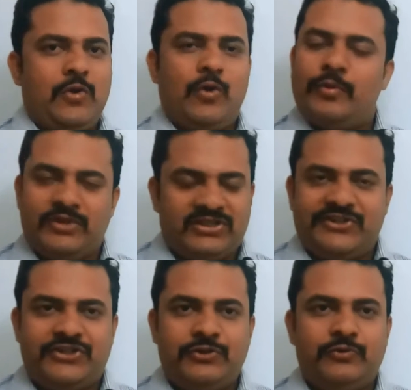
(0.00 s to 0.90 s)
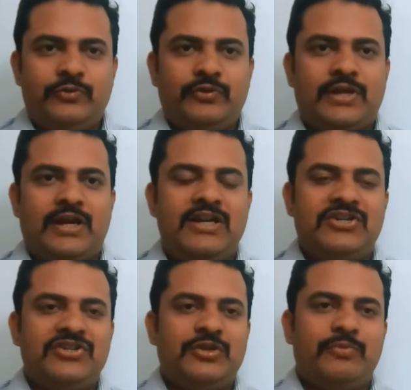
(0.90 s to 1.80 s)
Co means it's two. The
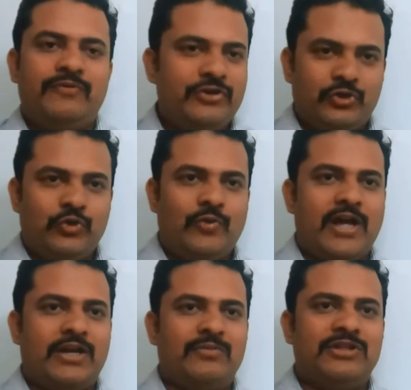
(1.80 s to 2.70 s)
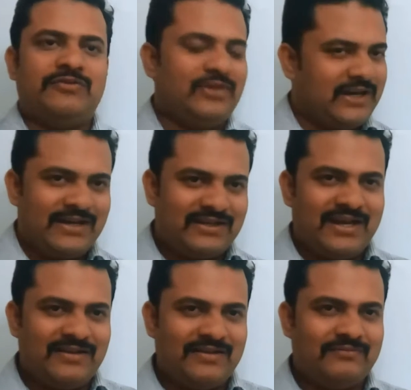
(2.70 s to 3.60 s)
relationship between two variables. We can
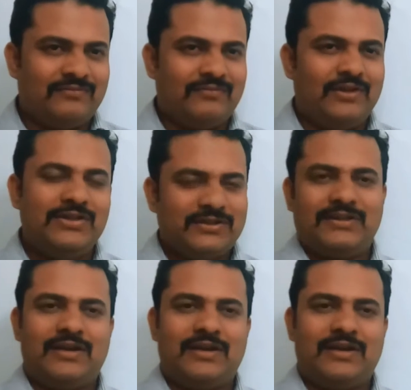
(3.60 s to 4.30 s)
take this.